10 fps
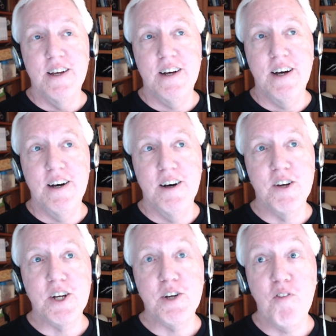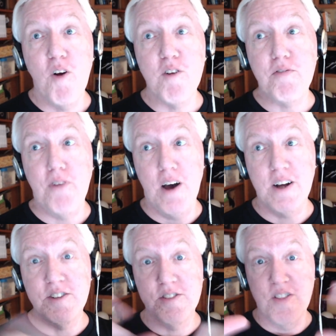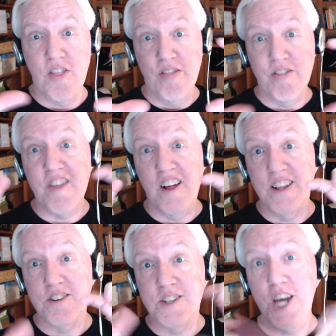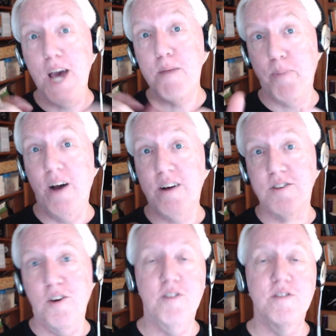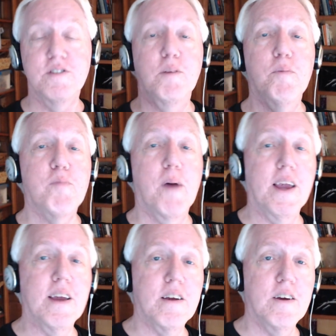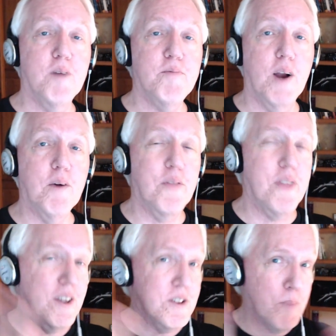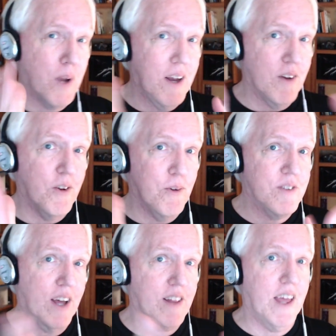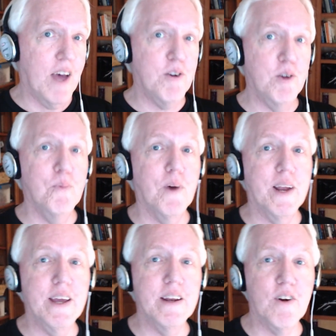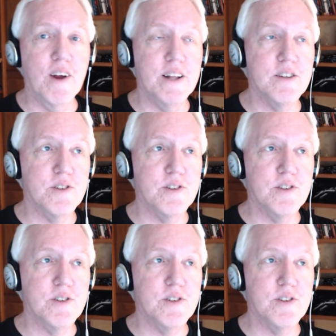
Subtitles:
ConvertFox, the little chat box, on some of my UpViral things, but I don't know exactly how you want to integrate it.